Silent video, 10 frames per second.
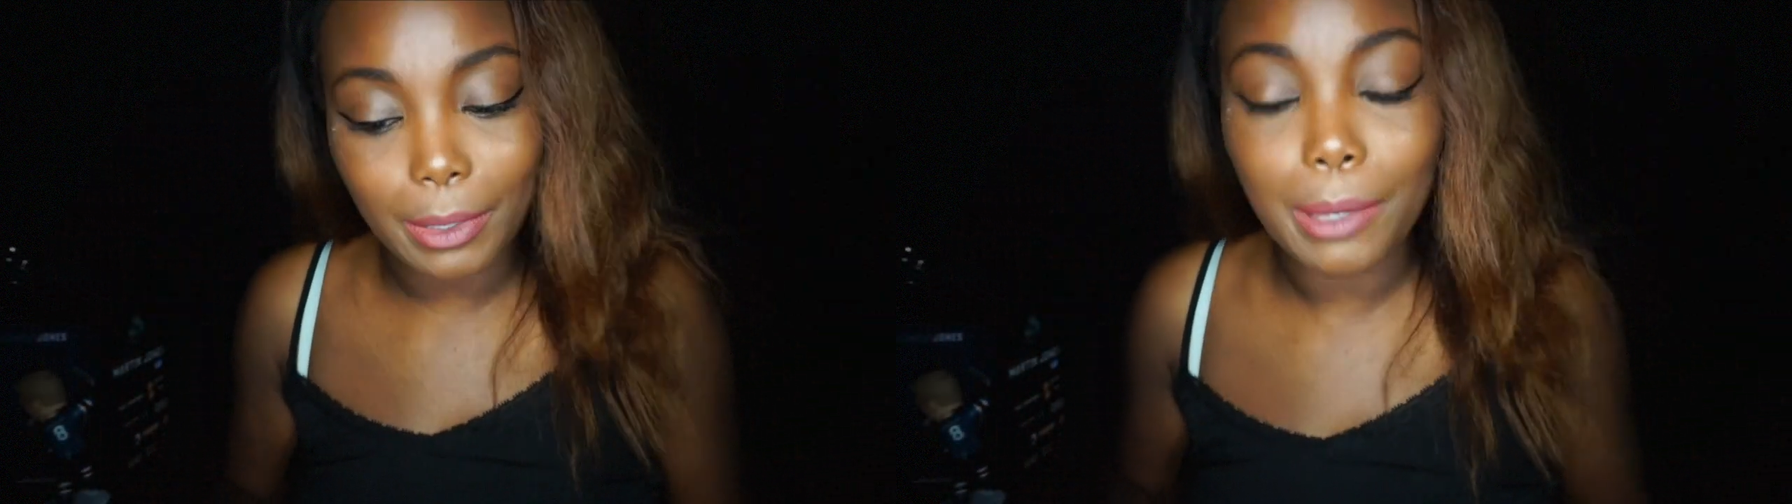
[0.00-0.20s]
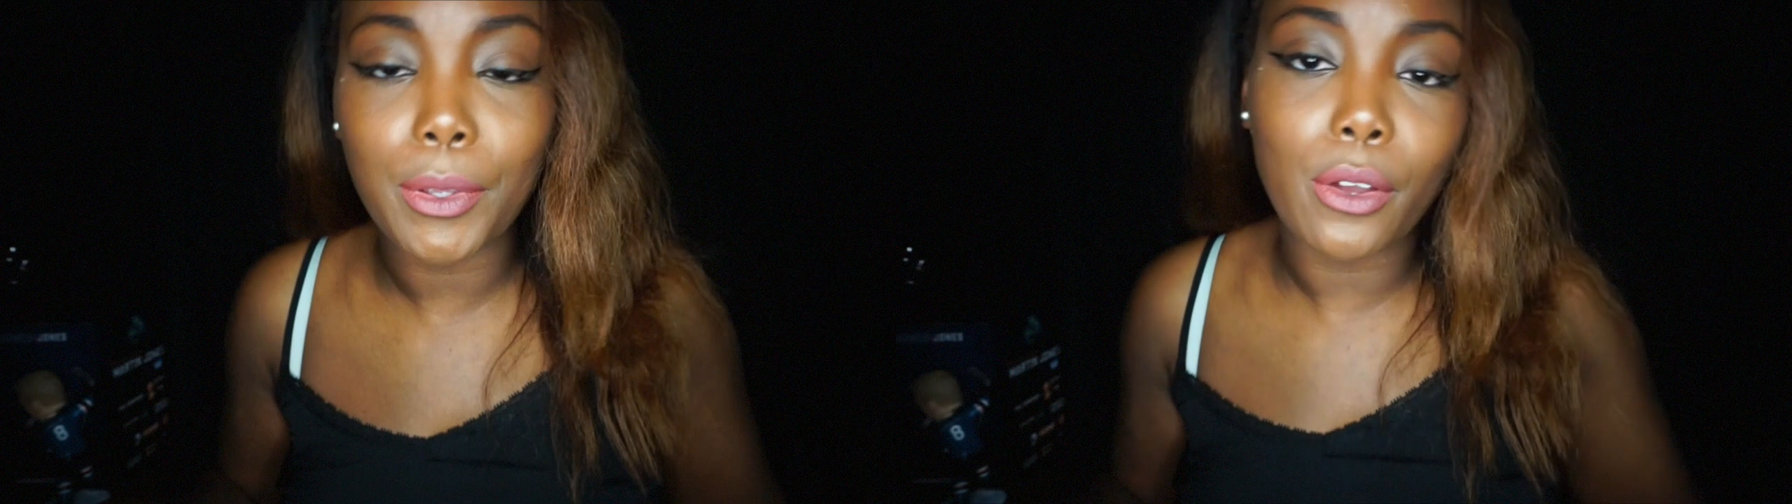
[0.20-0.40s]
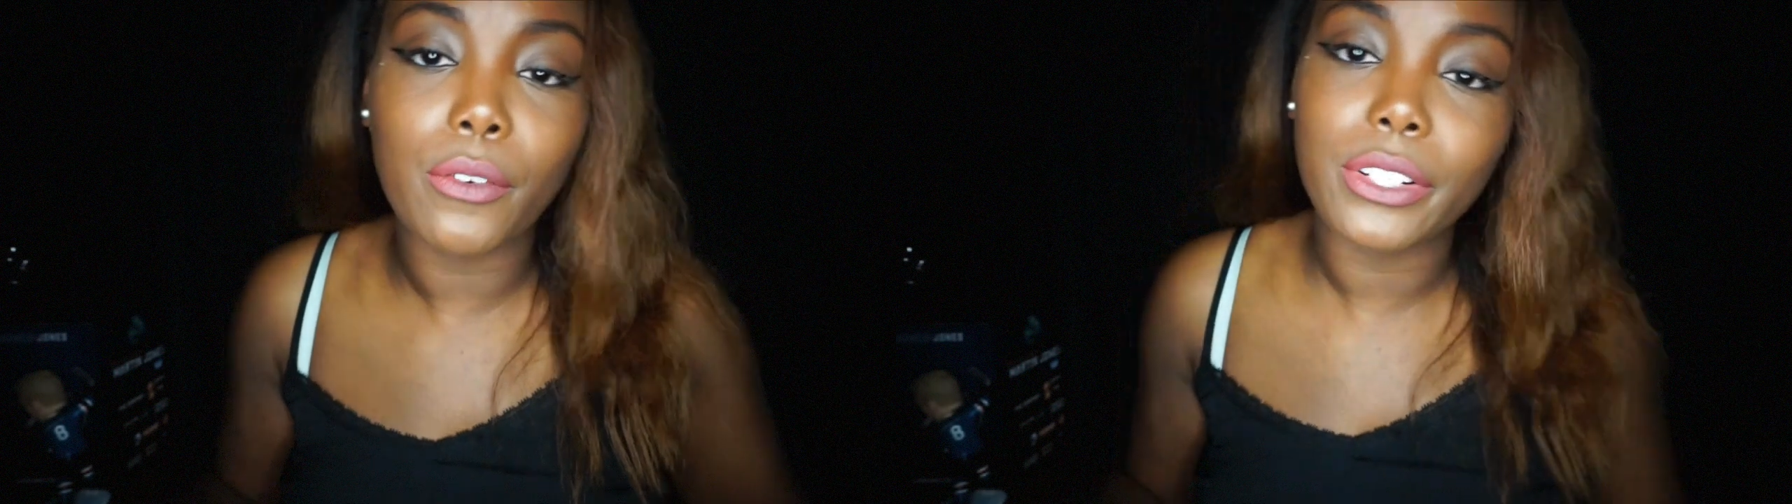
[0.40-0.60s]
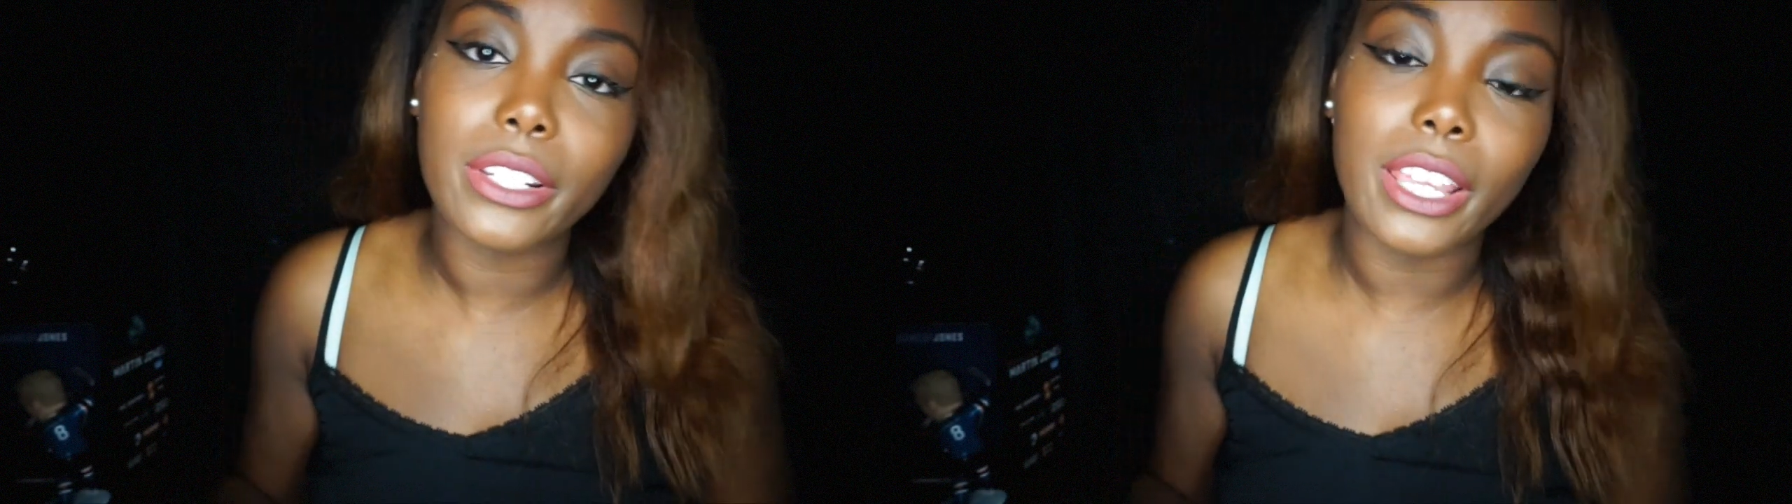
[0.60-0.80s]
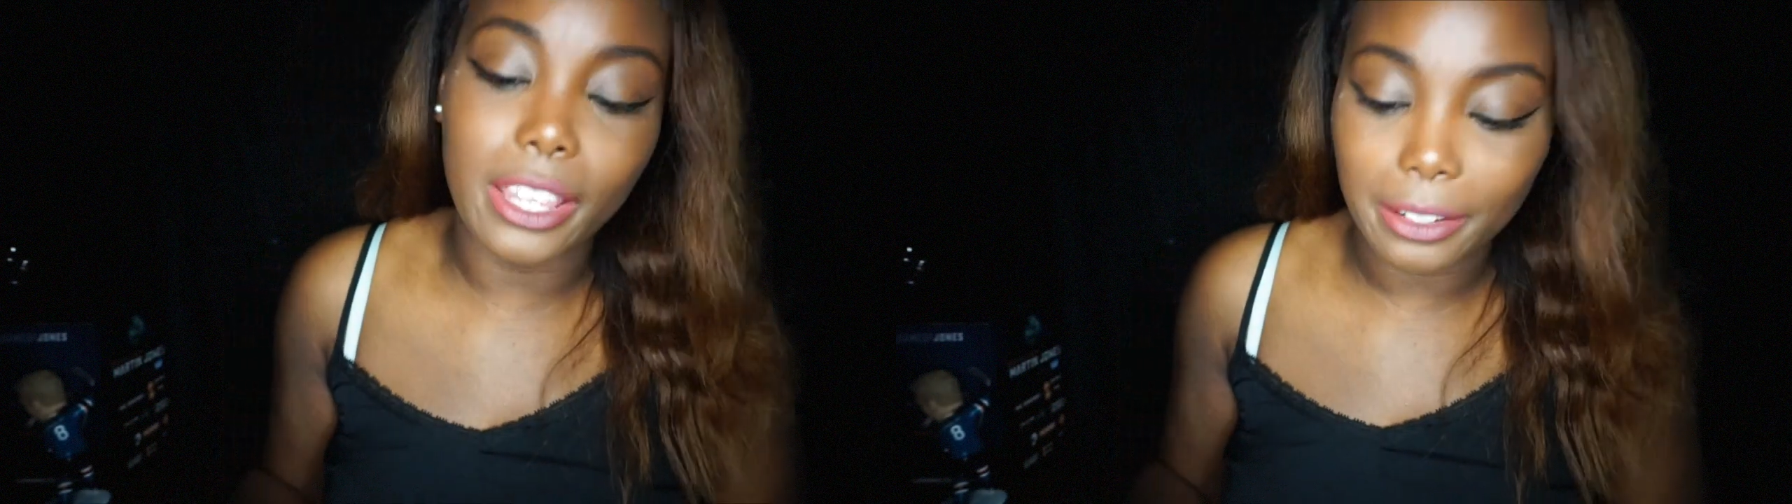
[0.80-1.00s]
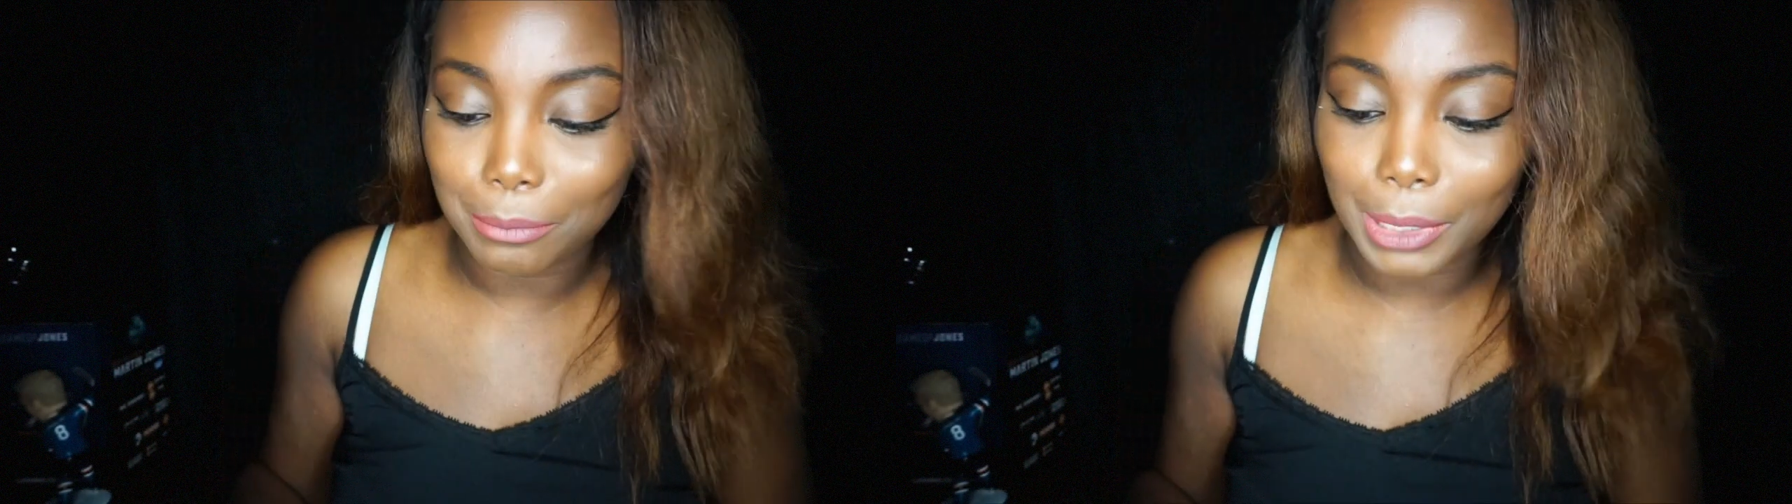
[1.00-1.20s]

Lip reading: Maybe over today,